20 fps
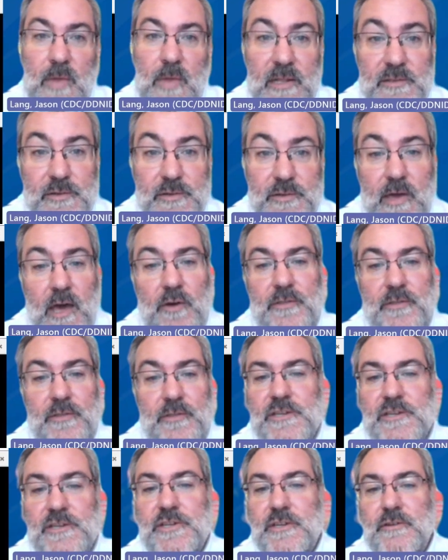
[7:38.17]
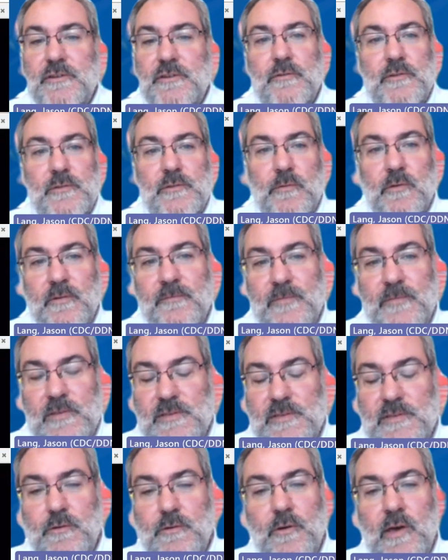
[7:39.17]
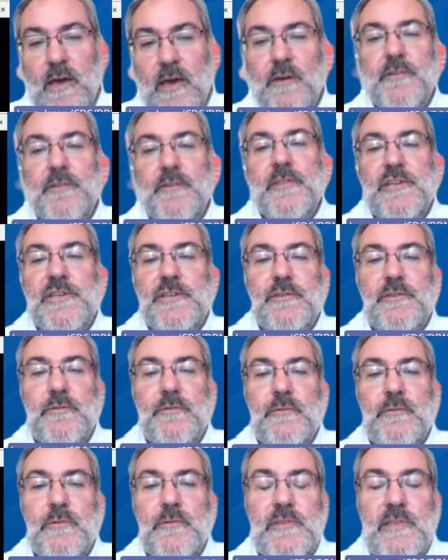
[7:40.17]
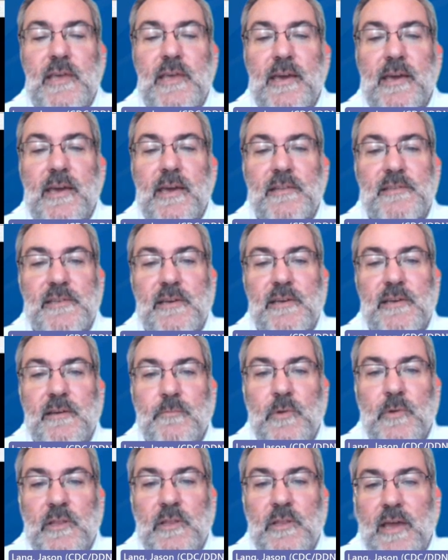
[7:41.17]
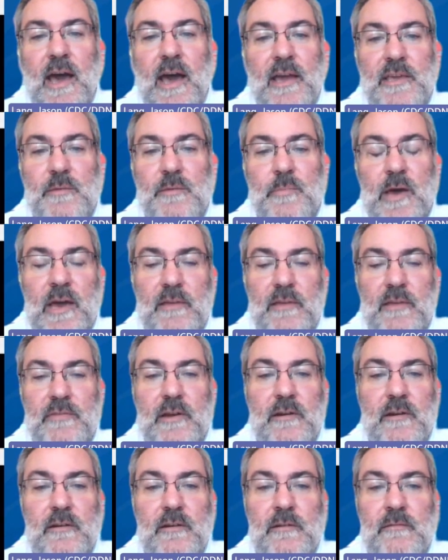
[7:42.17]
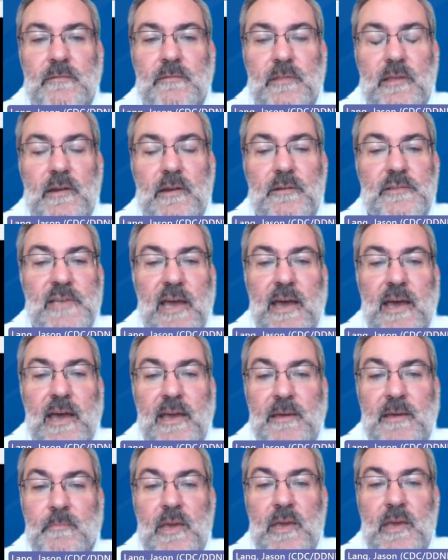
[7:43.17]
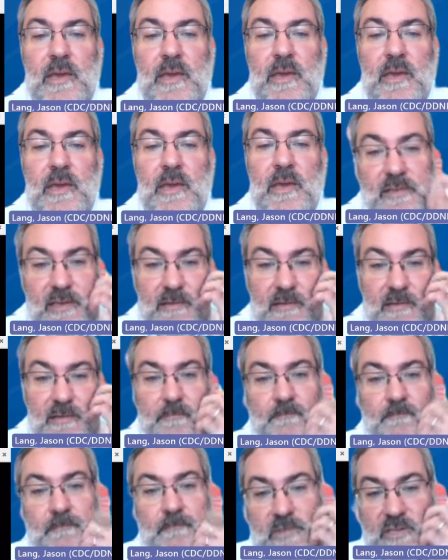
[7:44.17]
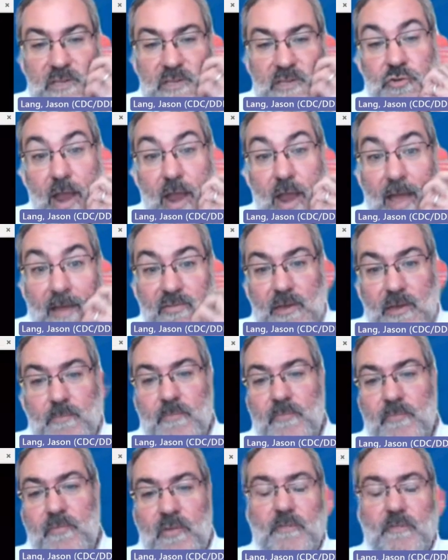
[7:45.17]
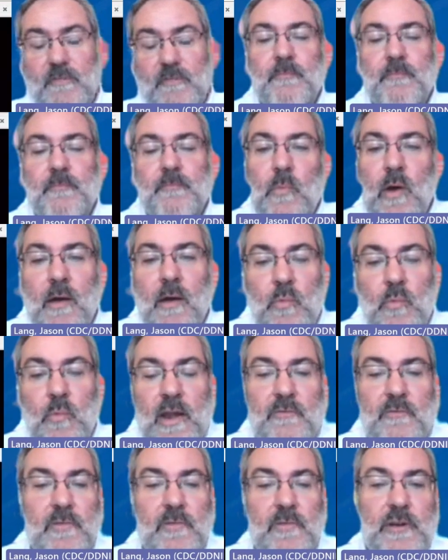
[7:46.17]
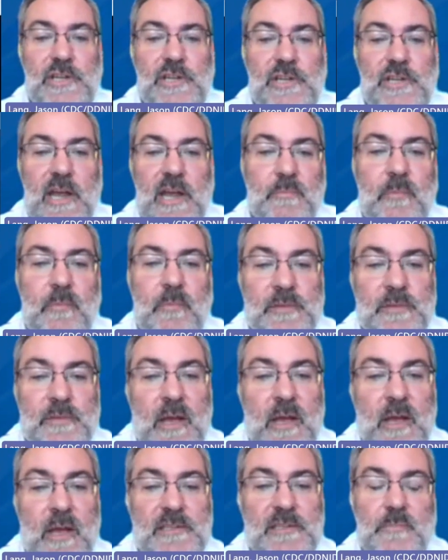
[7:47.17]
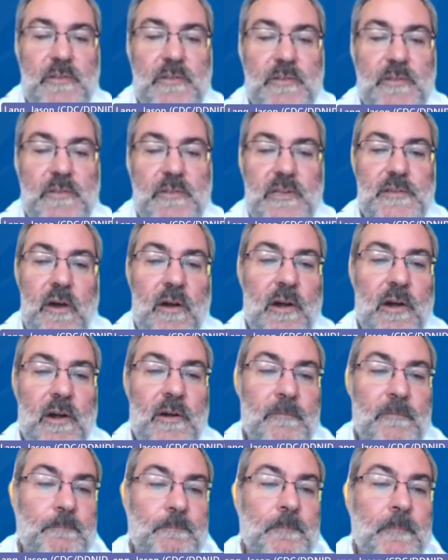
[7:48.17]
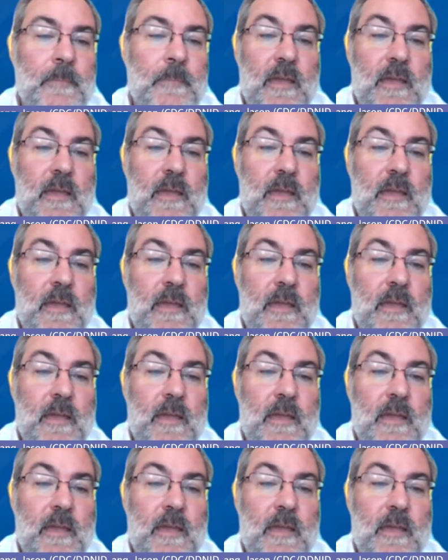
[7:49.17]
mental health issues or physical health issues that really occupy their time and distract them from whatever their job responsibilities are.